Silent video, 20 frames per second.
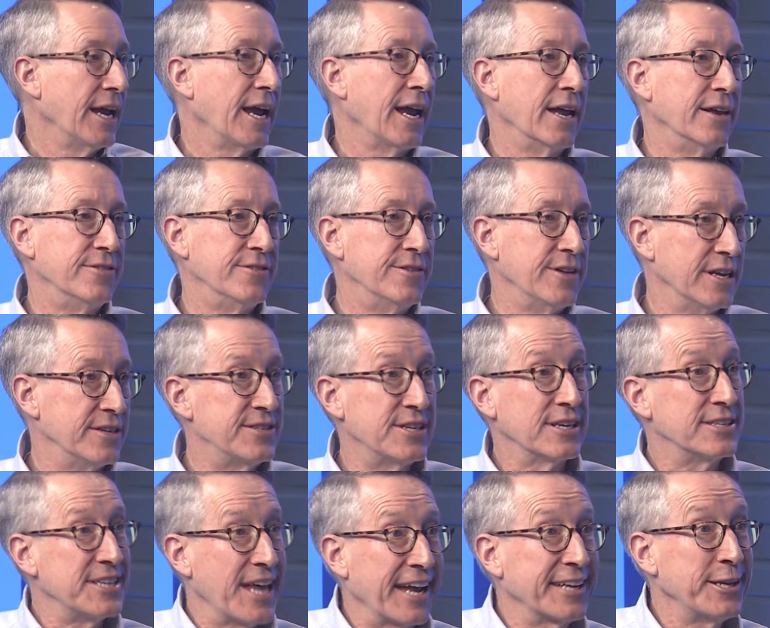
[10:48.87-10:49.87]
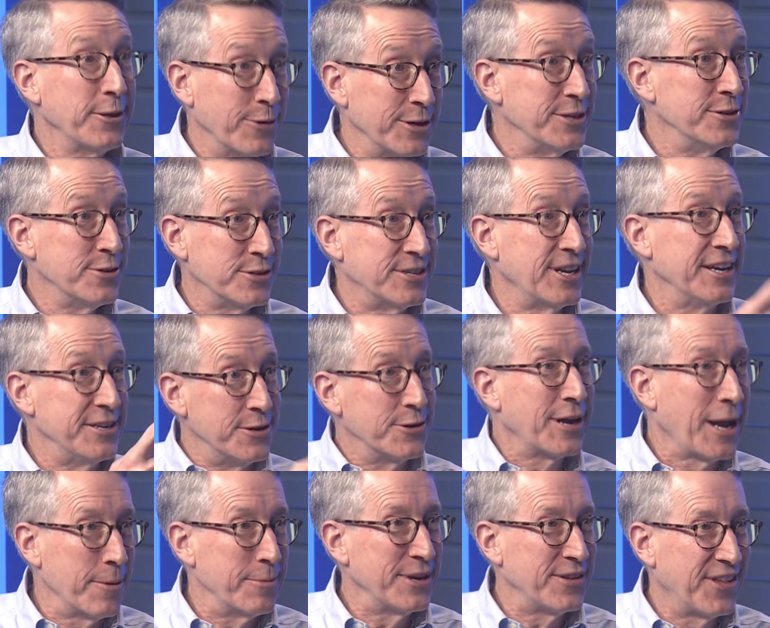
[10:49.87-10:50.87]
And it's exactly what you said. You
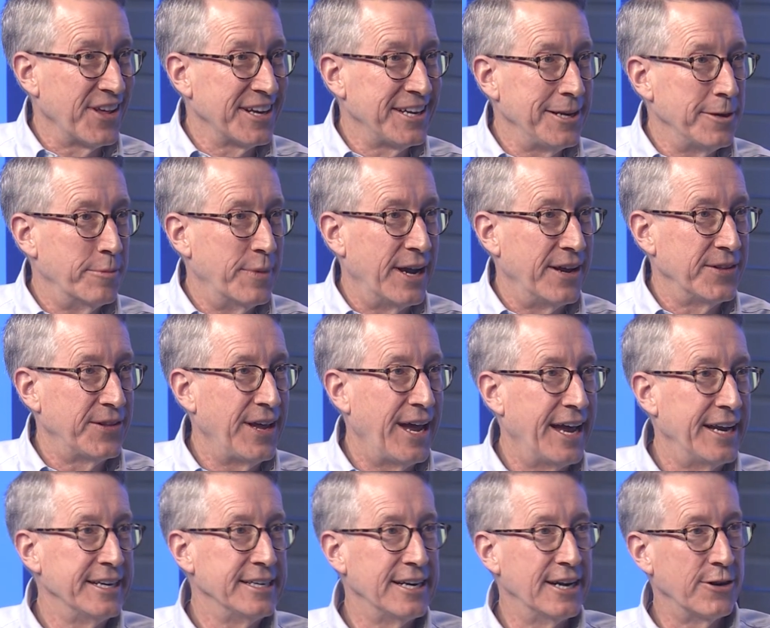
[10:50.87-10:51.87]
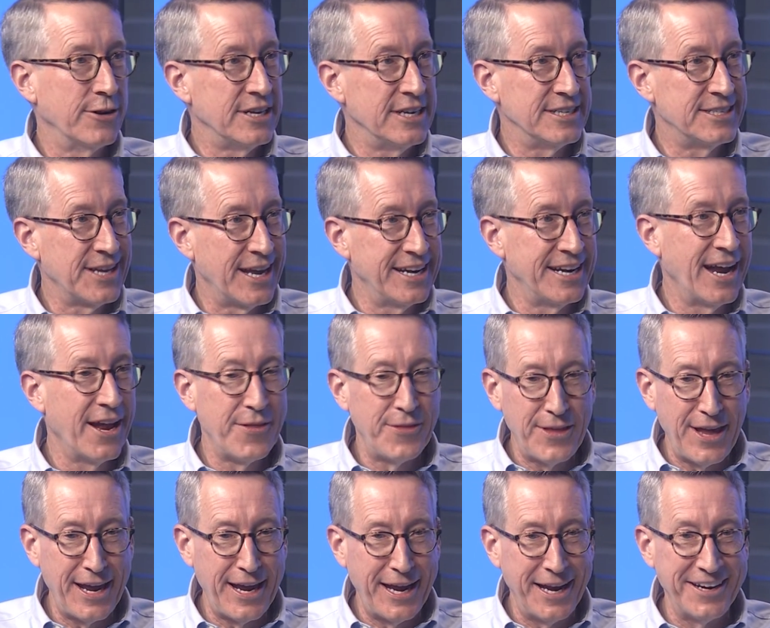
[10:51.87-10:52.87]
got me thinking about that. You know, he said, and
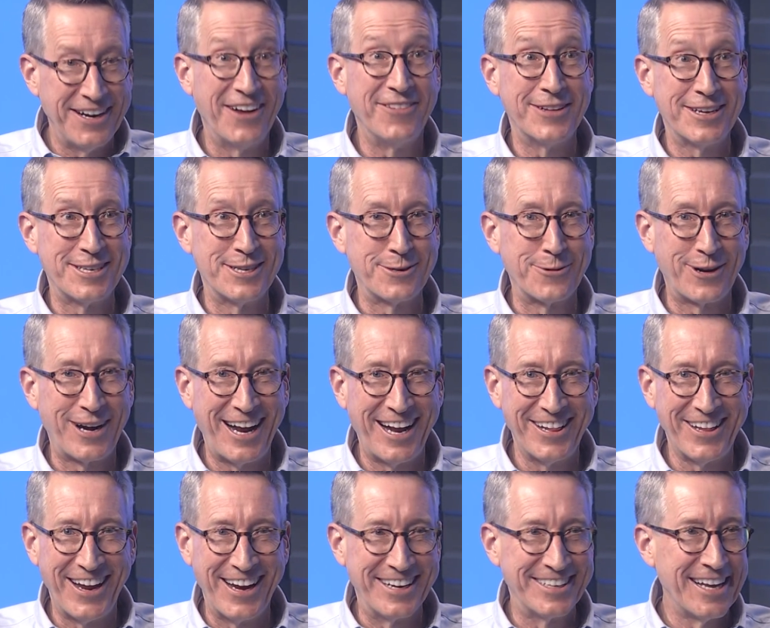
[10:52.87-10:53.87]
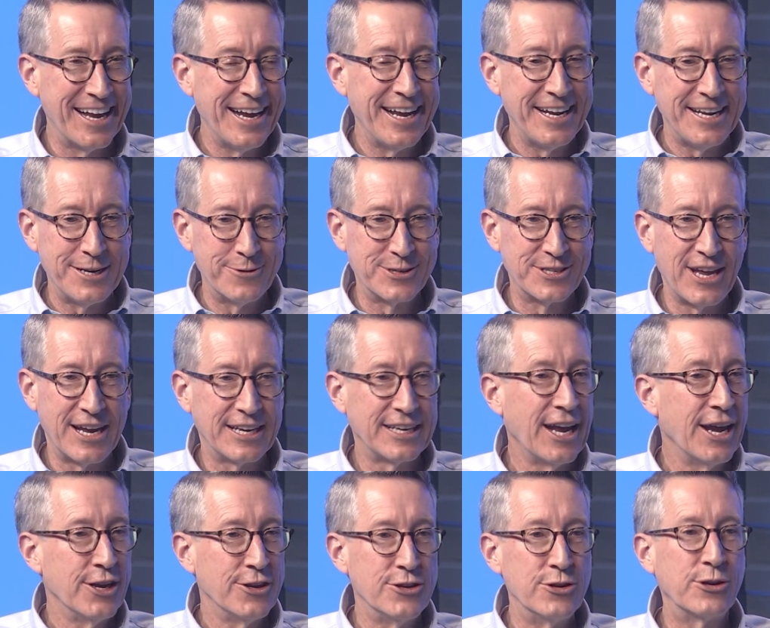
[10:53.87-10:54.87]
then, and this is what I like, he was like,
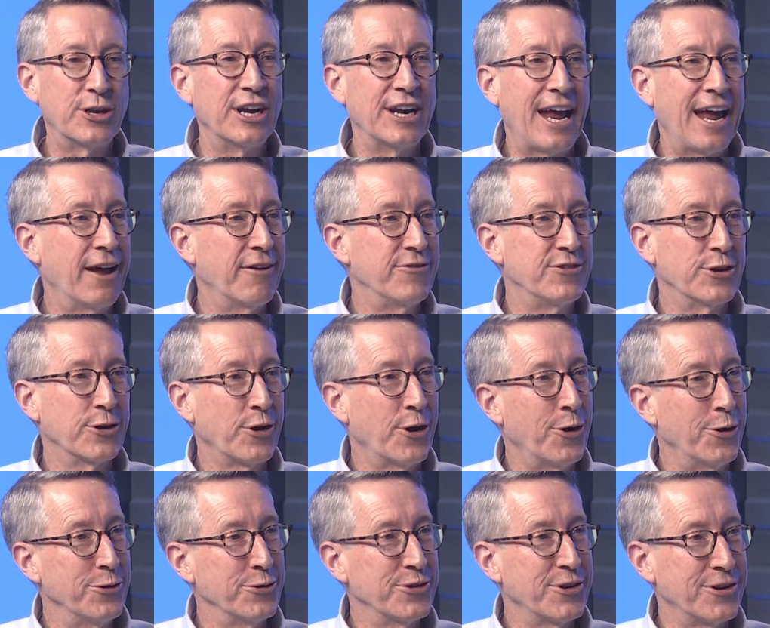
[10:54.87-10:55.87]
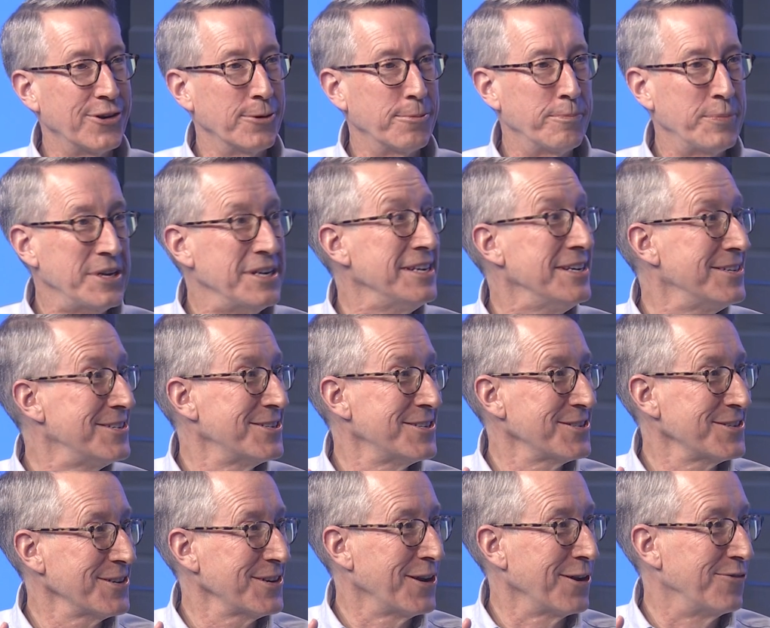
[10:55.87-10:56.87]
you can have your own little
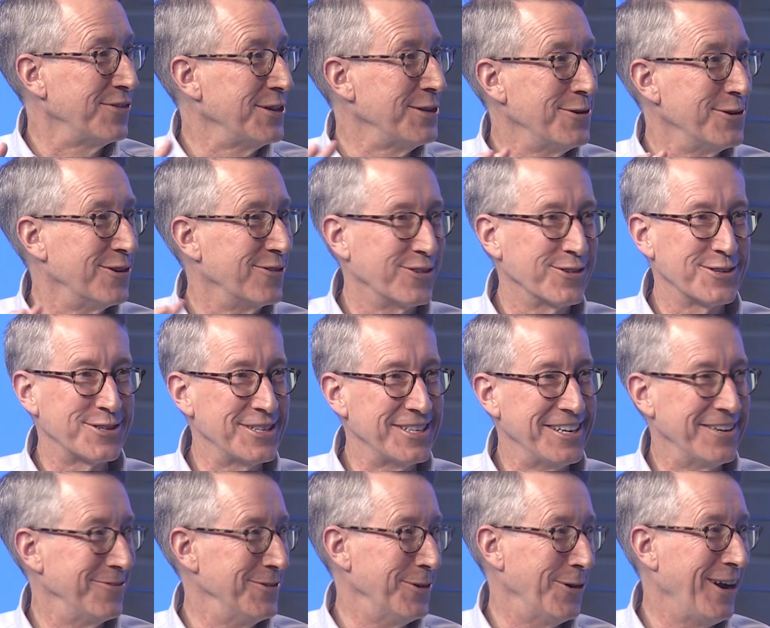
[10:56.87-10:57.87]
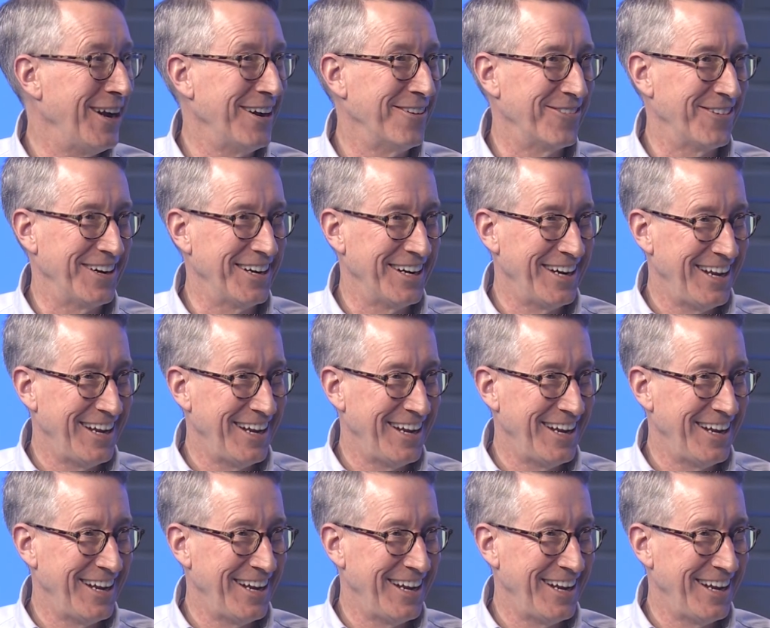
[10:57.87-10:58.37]
piece of the University of New Haven.